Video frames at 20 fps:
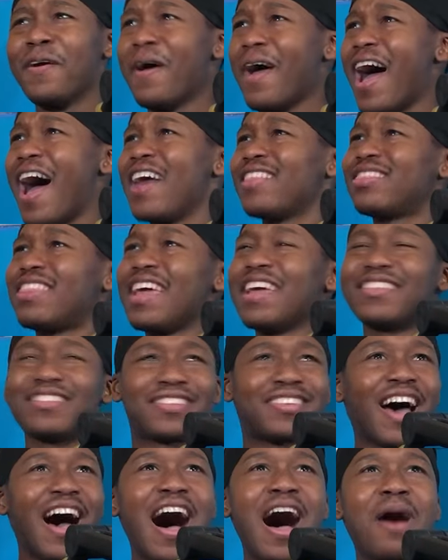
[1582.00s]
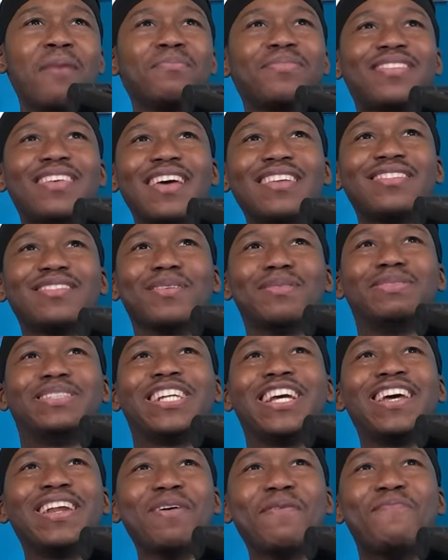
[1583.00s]
I think Tom said some
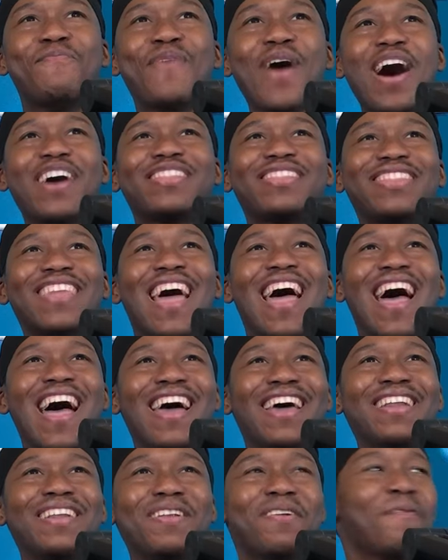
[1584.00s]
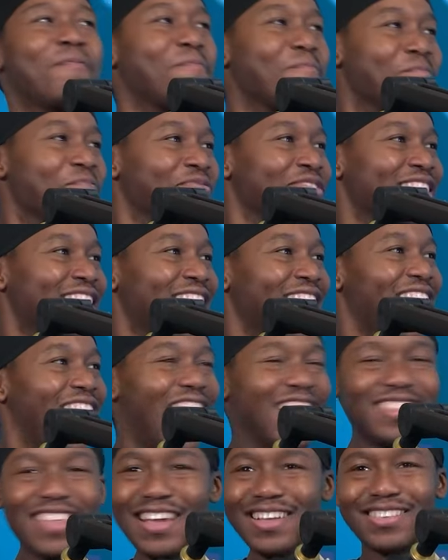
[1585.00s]
shit about that. I
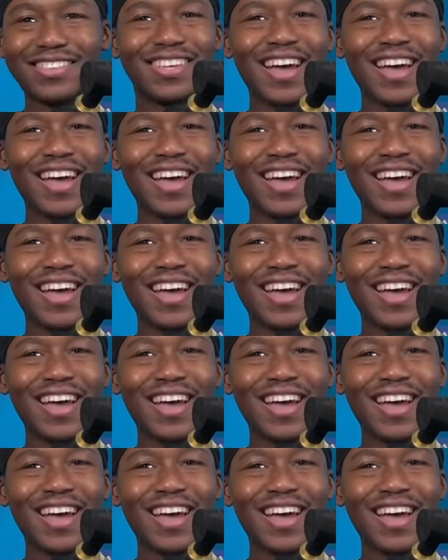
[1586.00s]
think